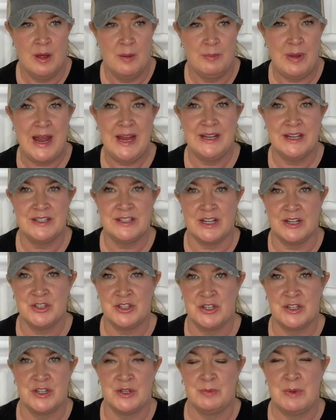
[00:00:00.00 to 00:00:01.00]
paying
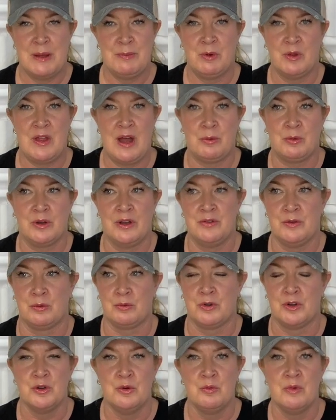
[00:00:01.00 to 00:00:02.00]
attention to the people that were in the
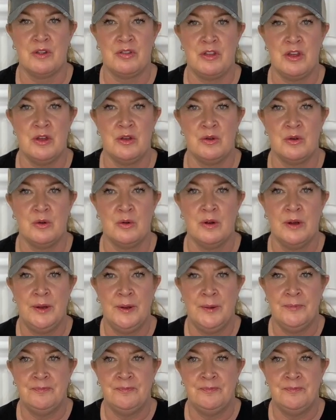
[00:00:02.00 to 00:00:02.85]
room with you